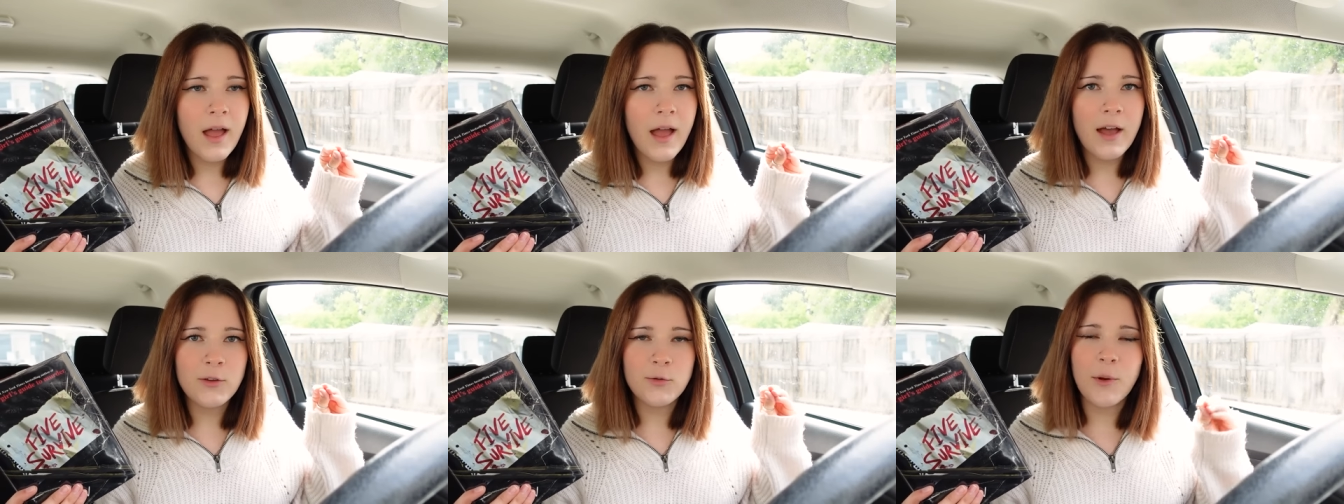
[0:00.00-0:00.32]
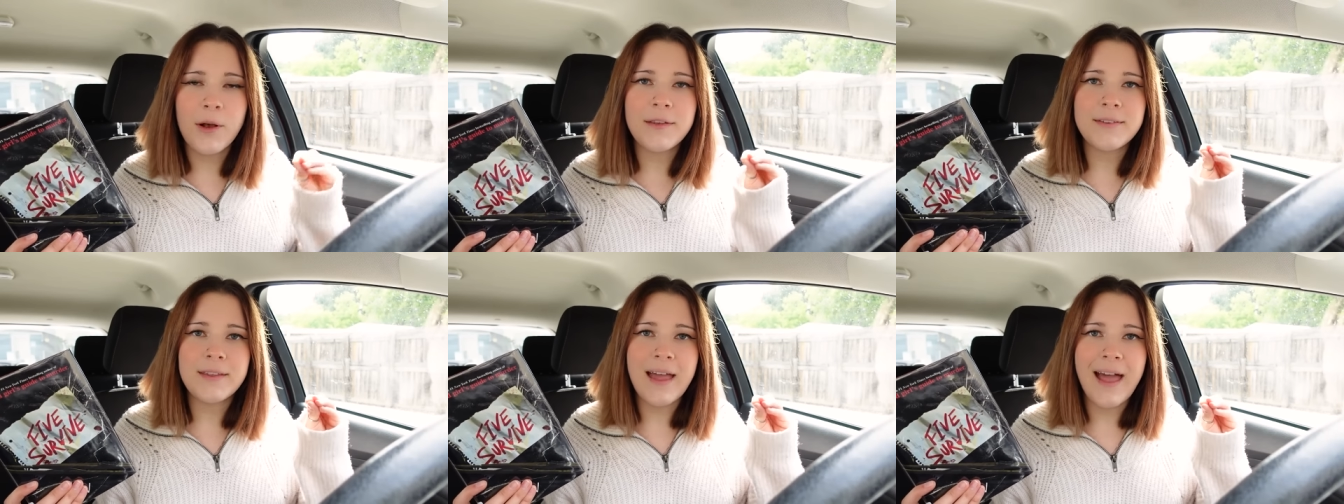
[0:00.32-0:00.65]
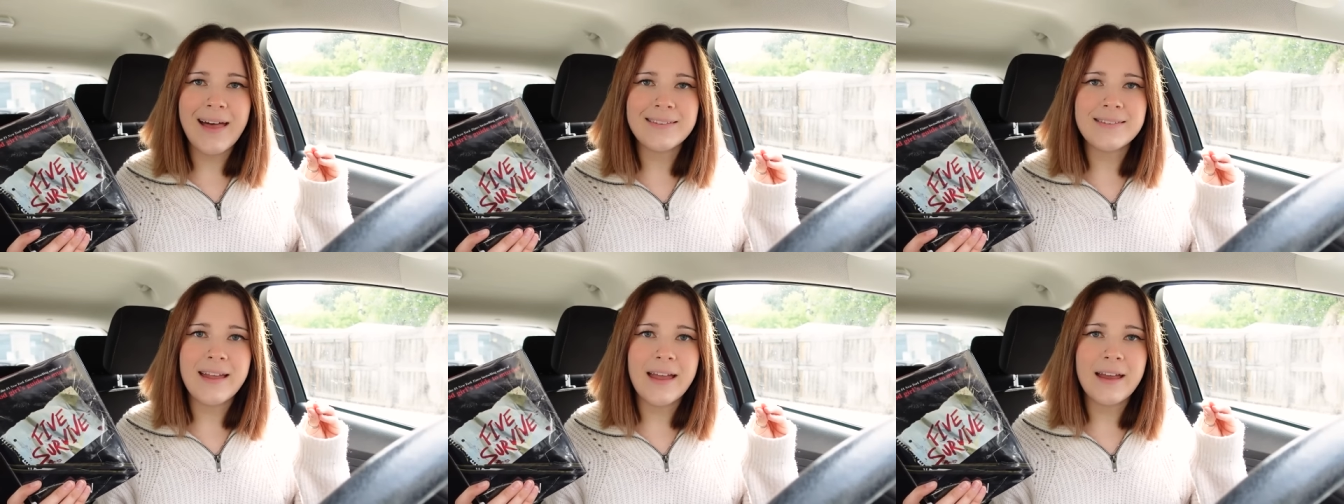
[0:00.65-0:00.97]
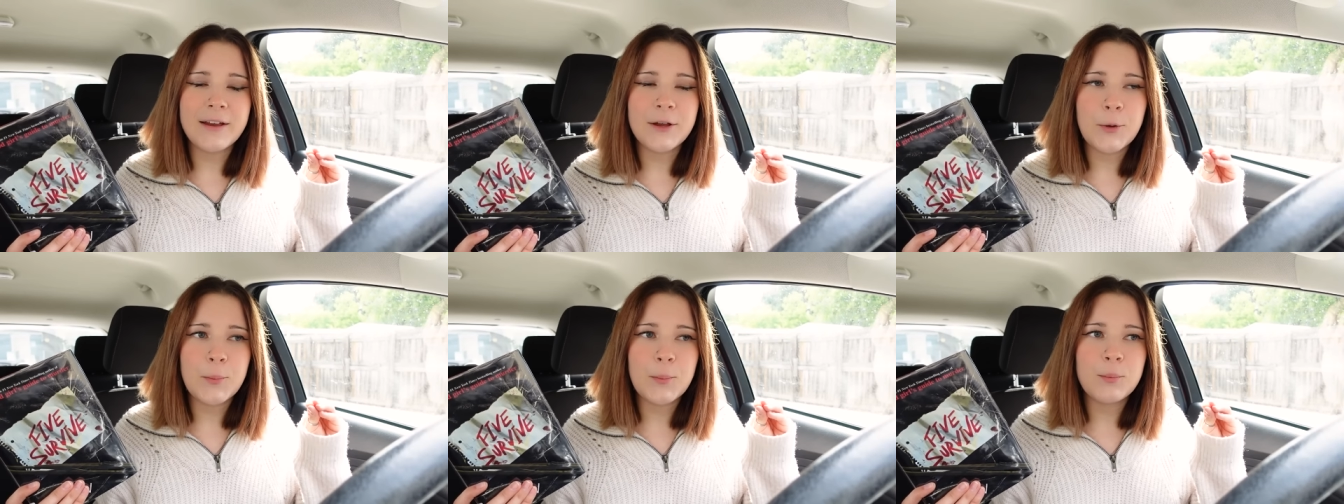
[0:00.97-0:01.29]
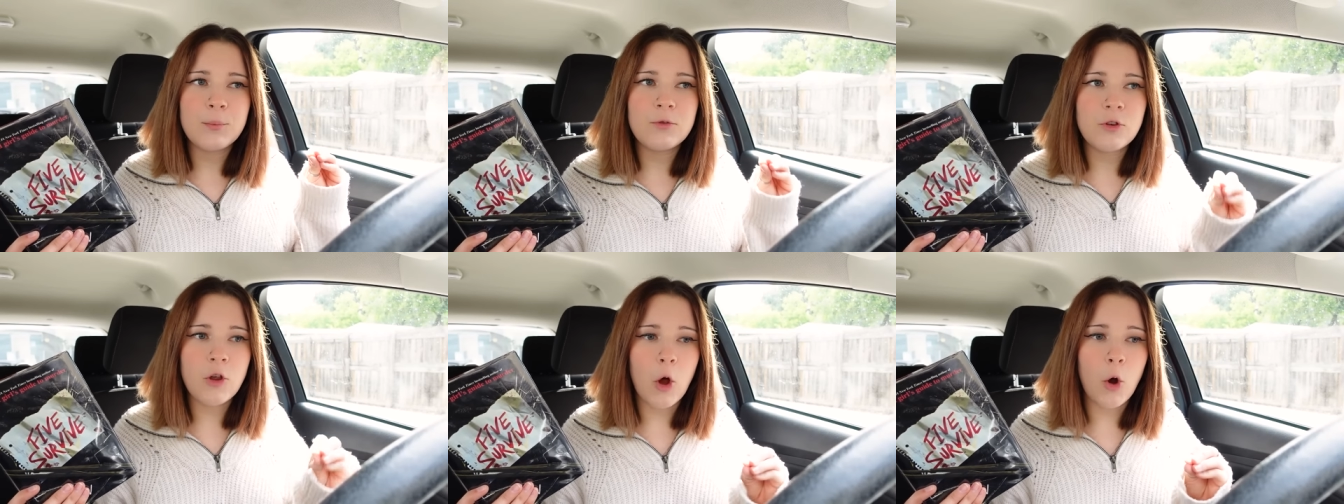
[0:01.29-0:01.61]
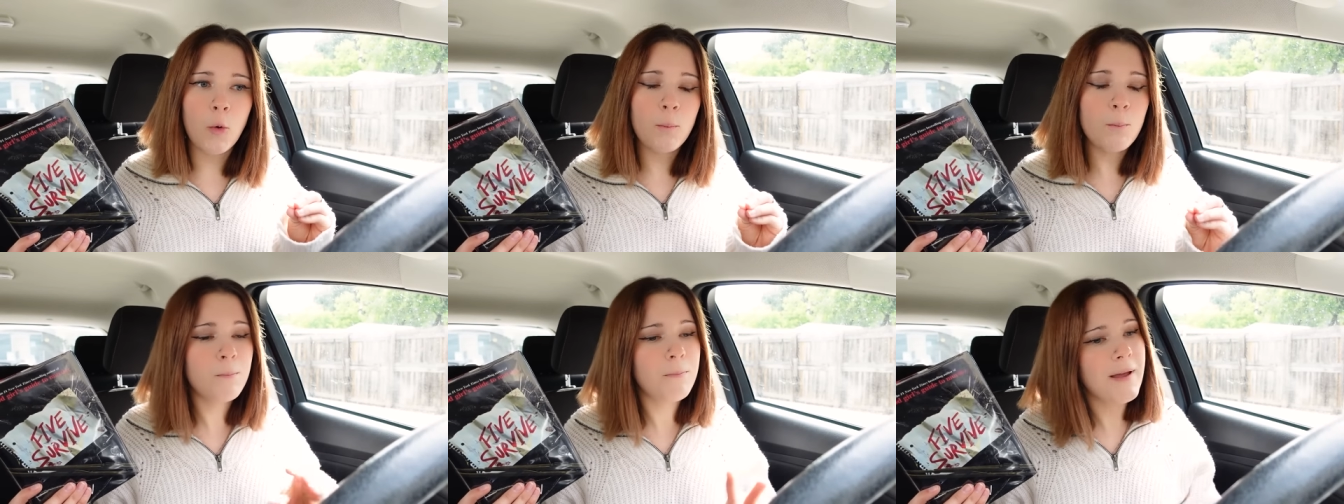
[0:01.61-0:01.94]
as well as the gas tank.
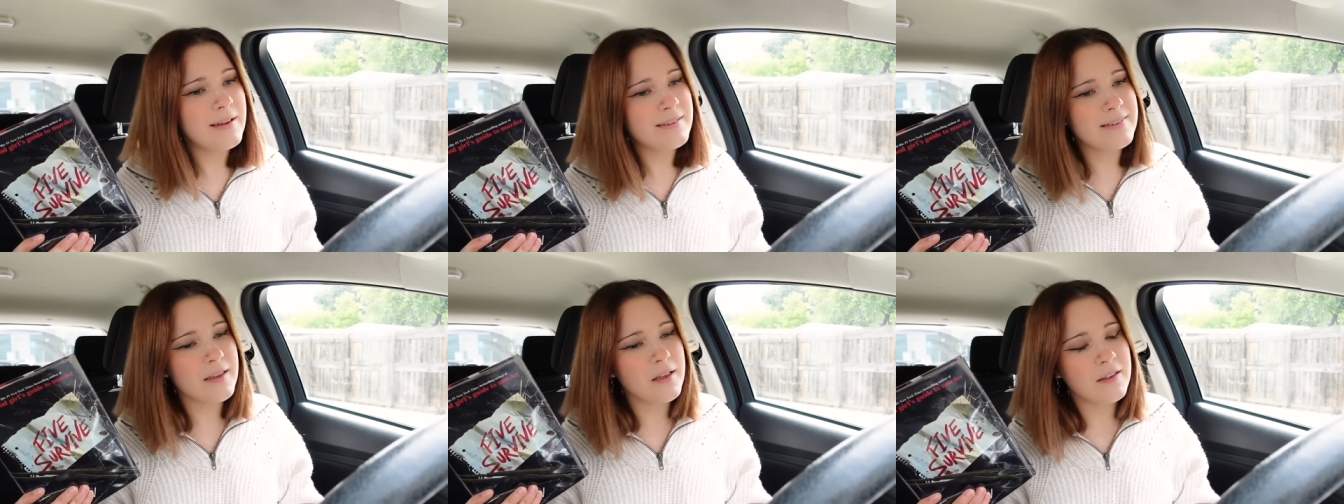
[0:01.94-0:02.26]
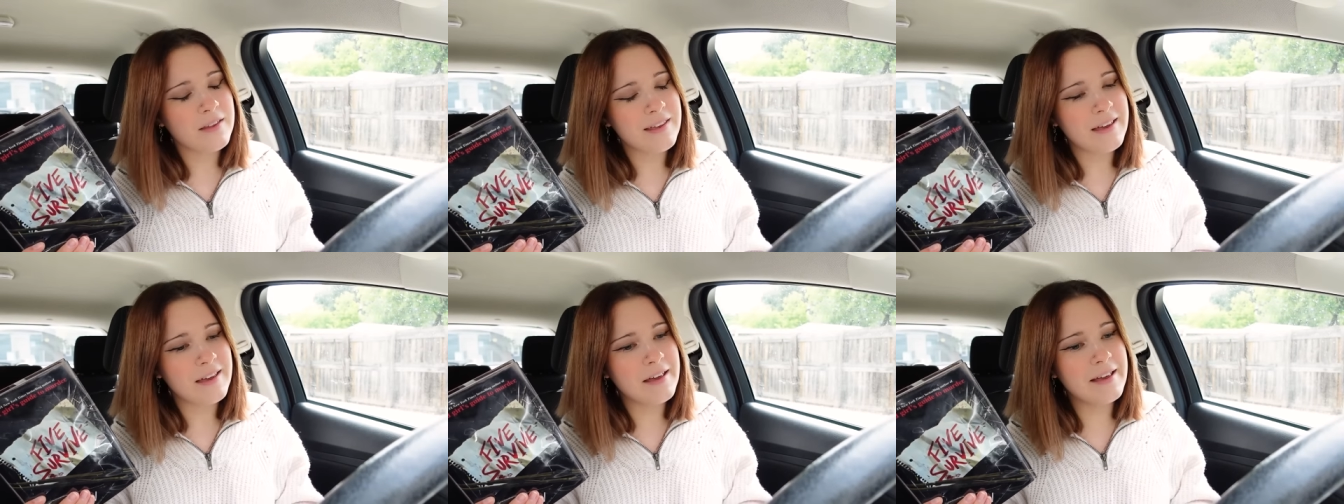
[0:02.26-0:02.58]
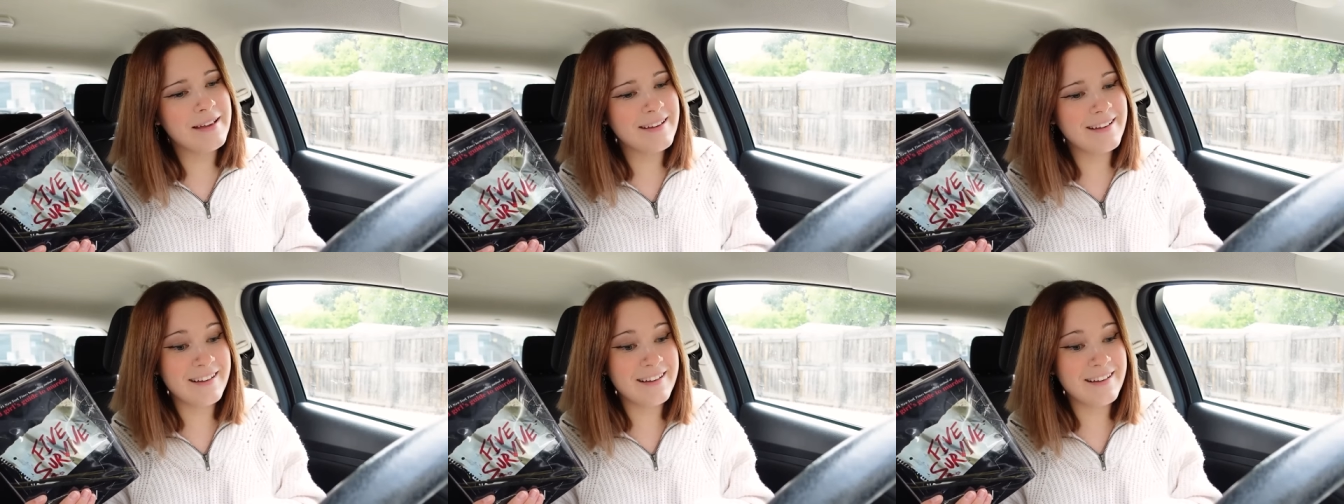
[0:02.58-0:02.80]
So basically,